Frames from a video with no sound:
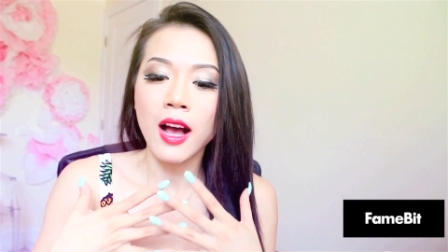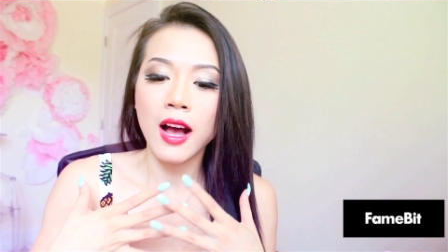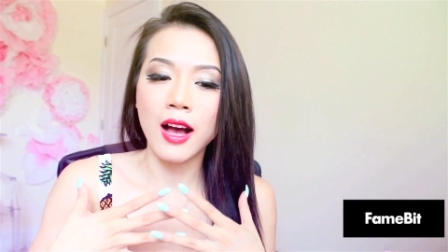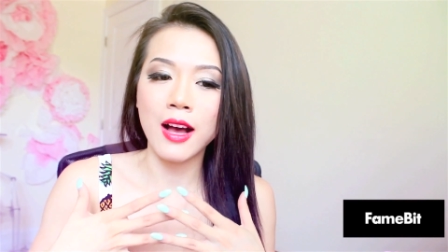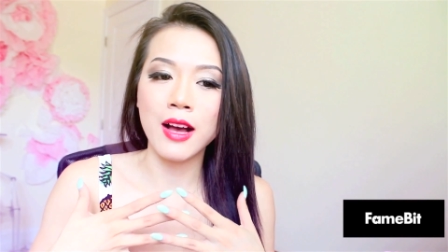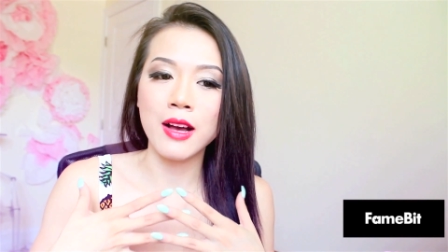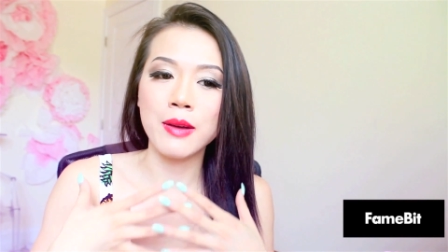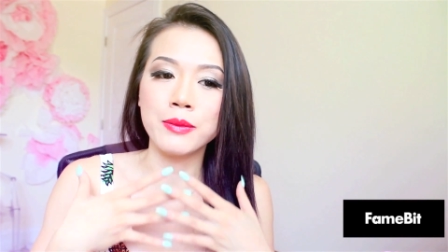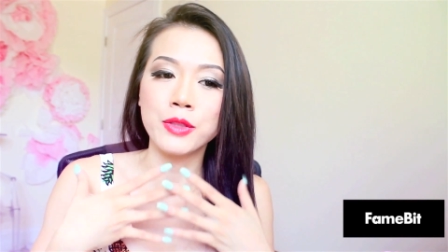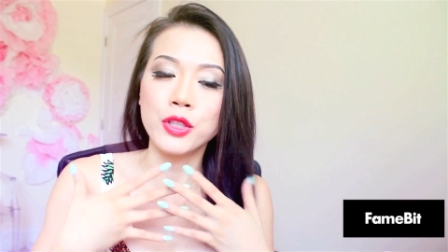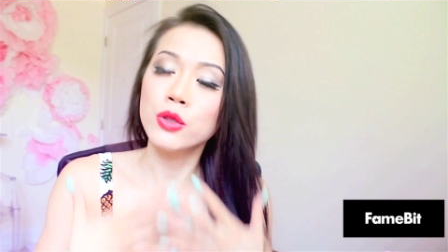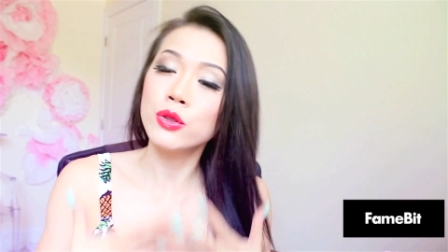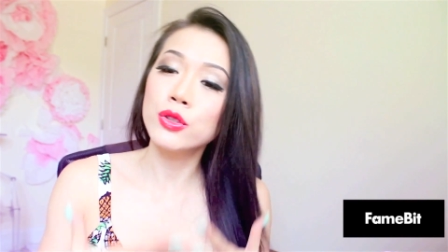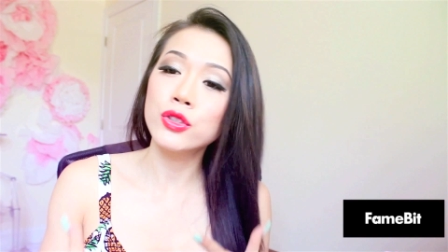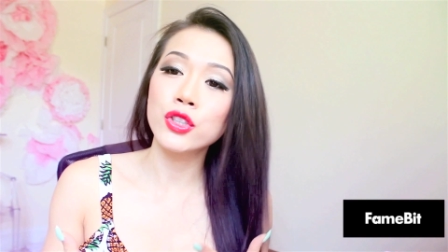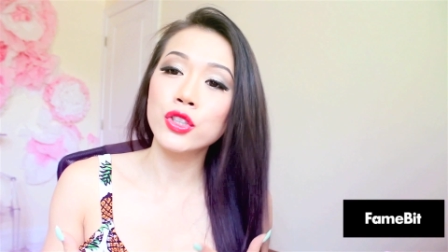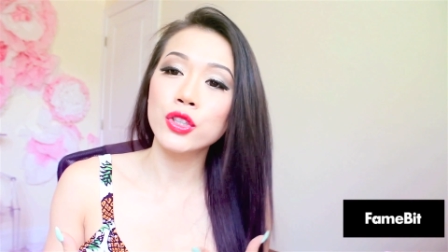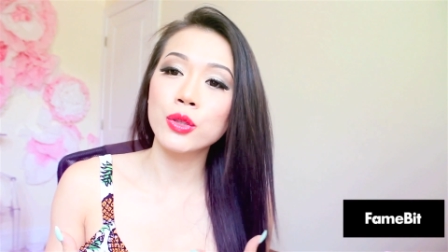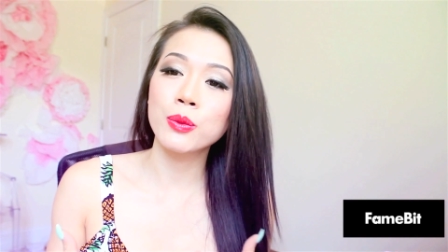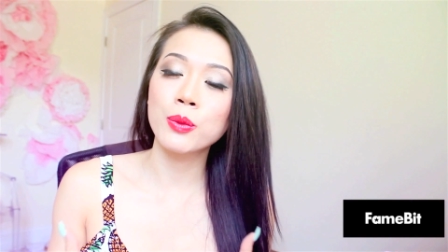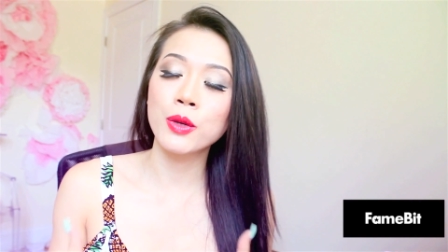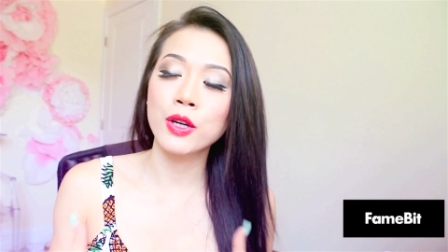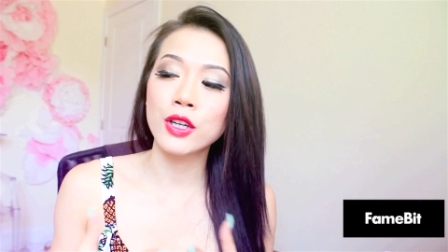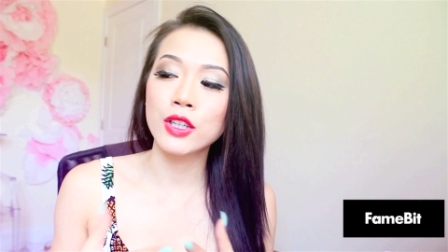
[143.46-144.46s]
um,
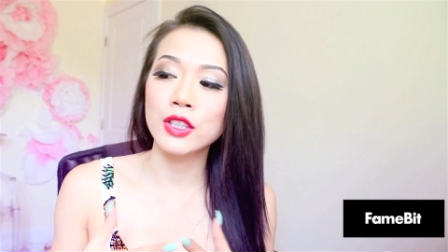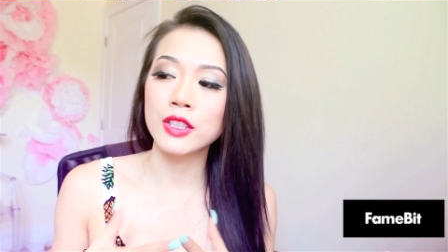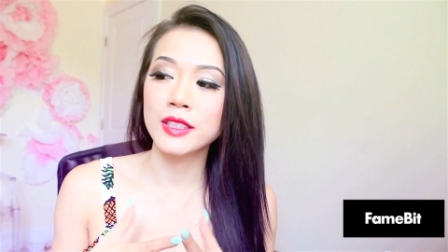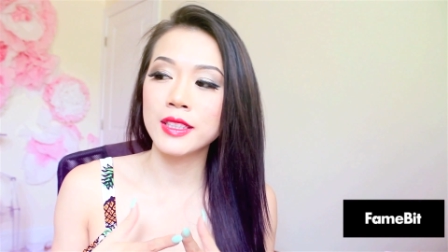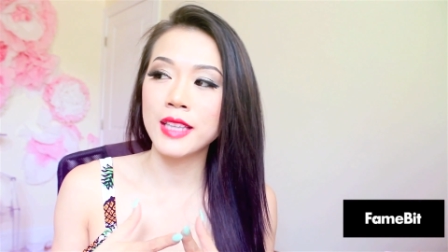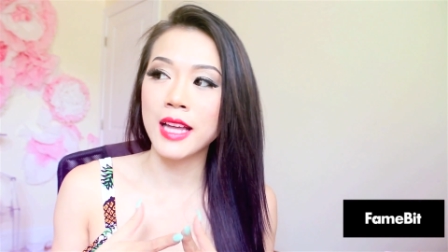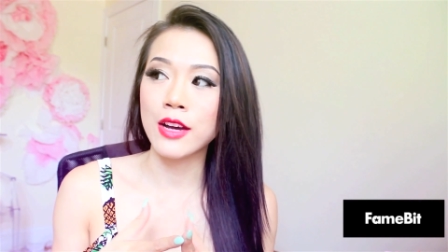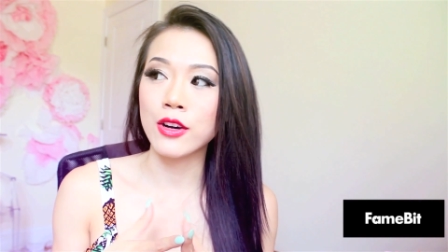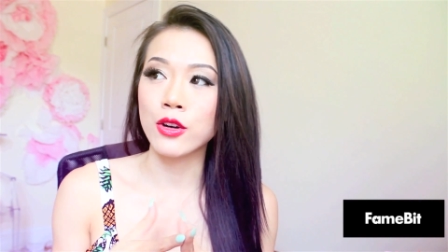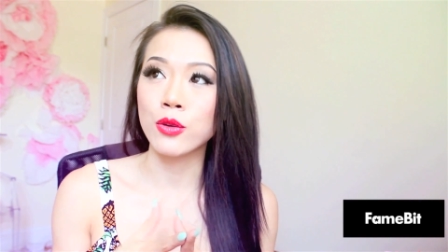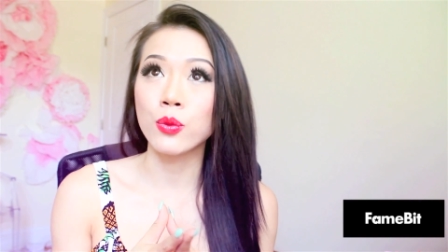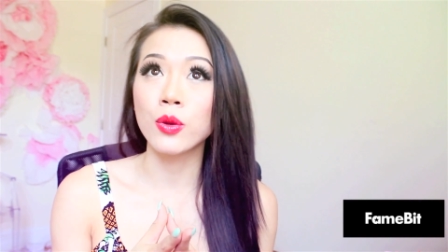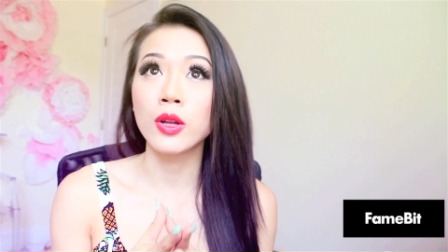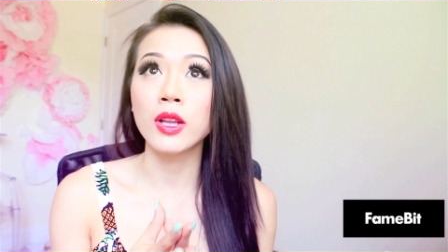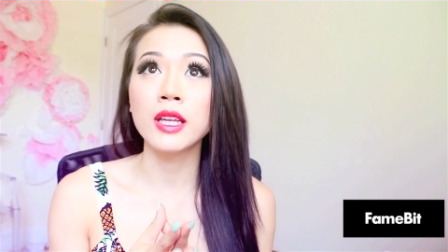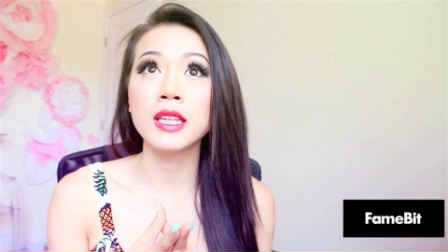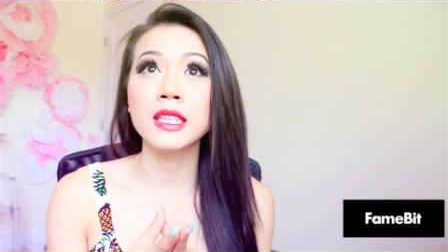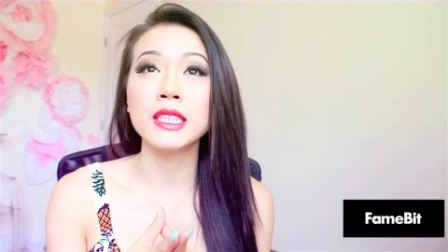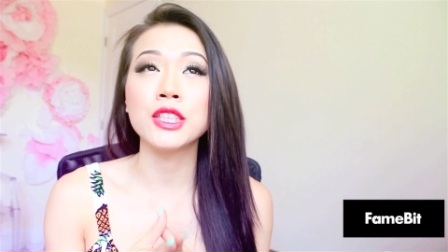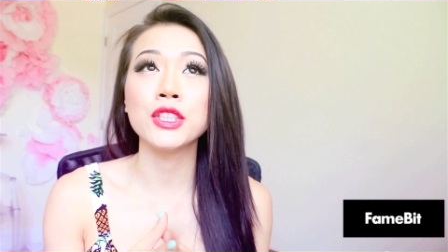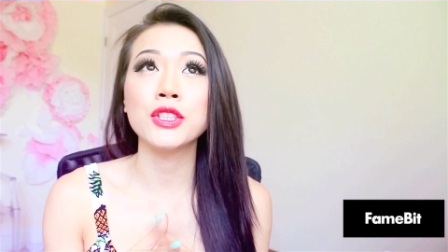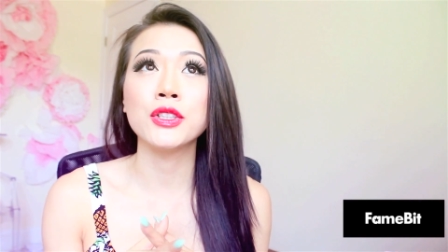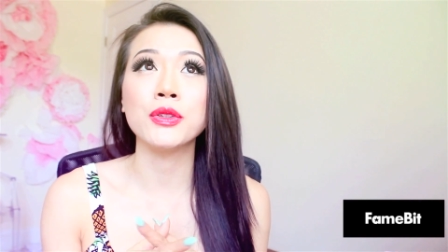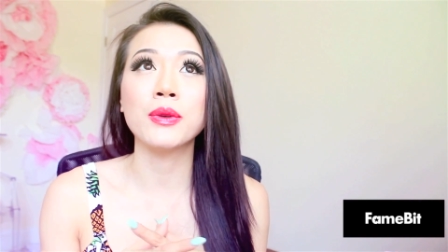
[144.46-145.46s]
YouTubers that are
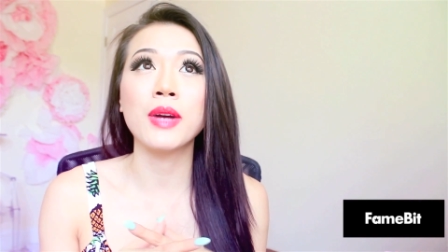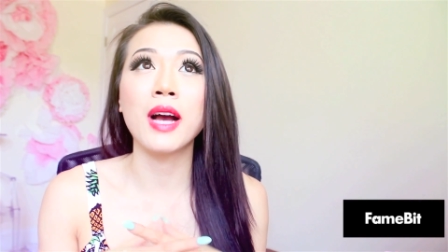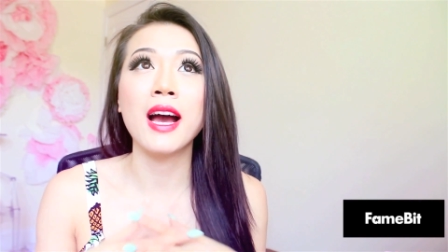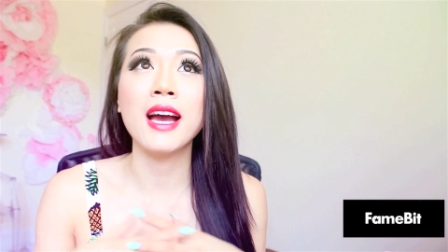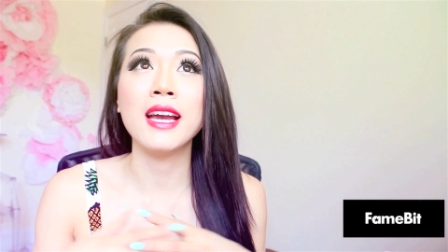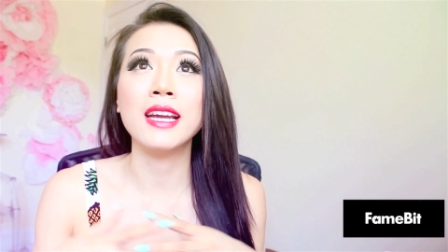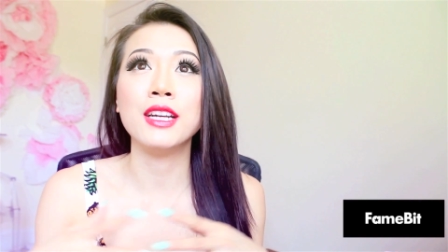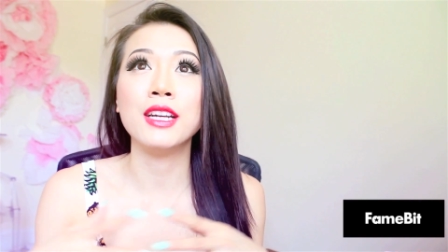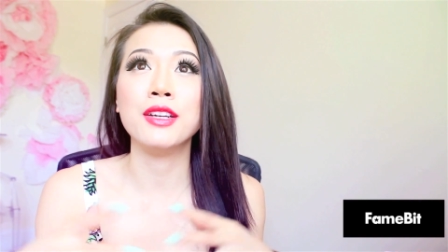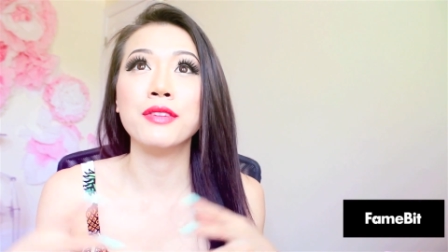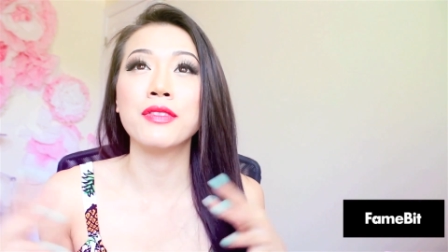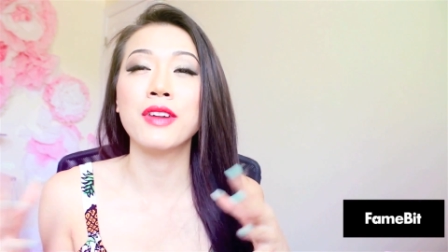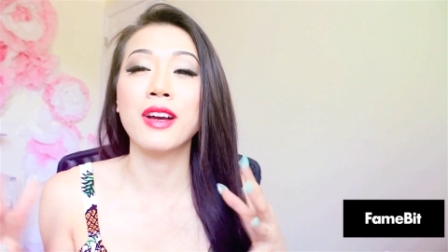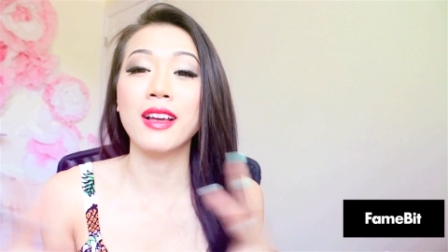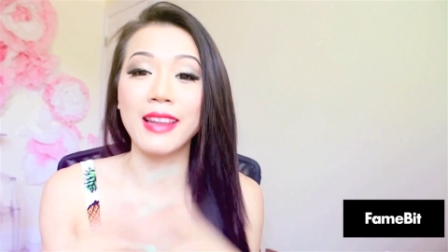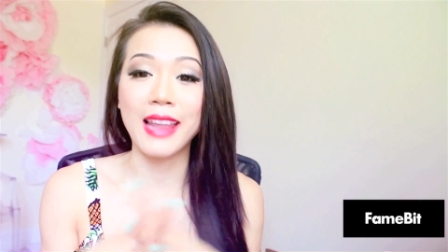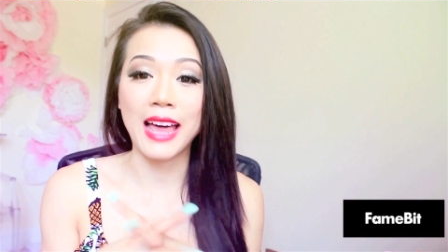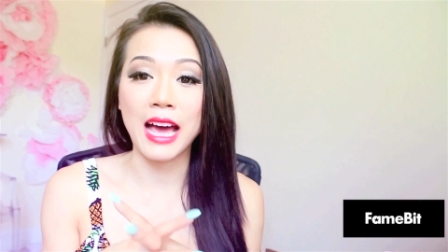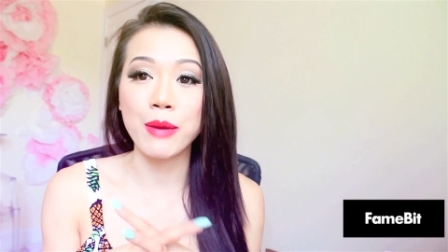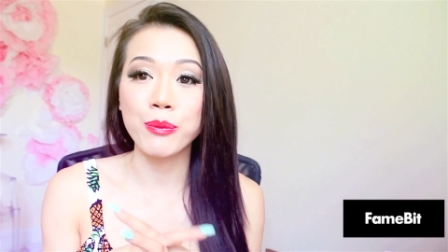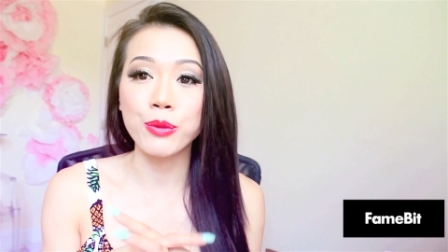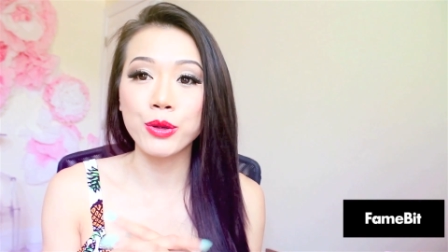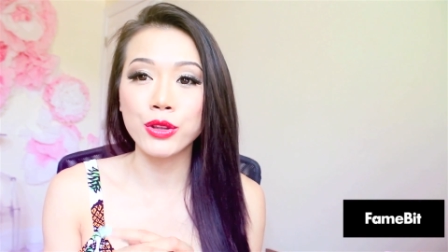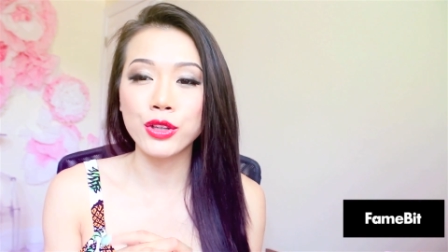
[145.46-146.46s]
willing to kind of
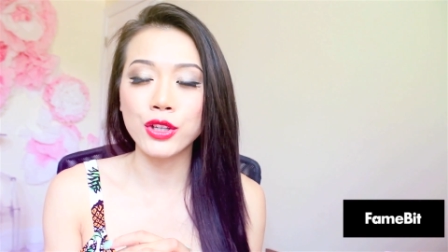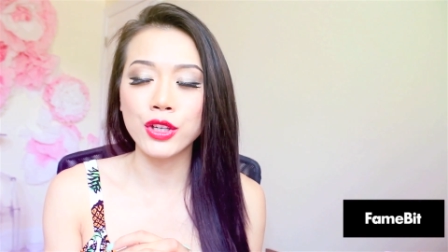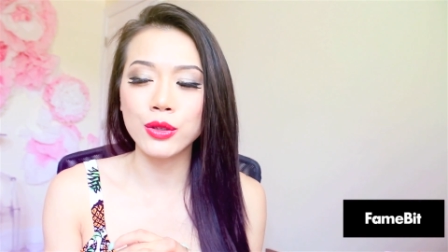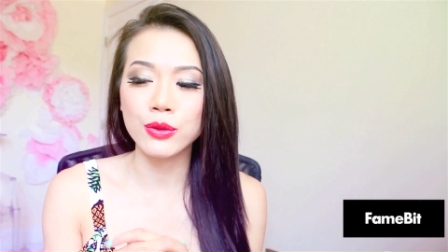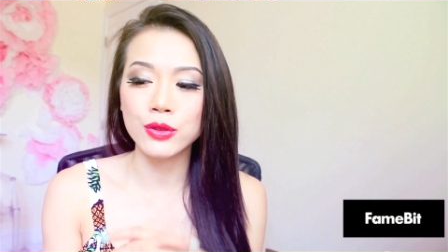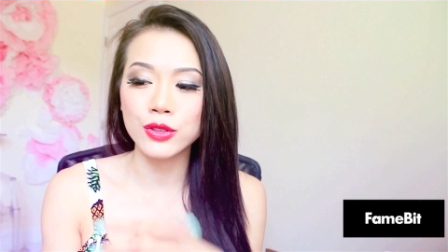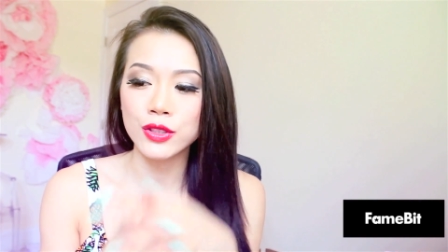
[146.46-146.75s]
collab with you.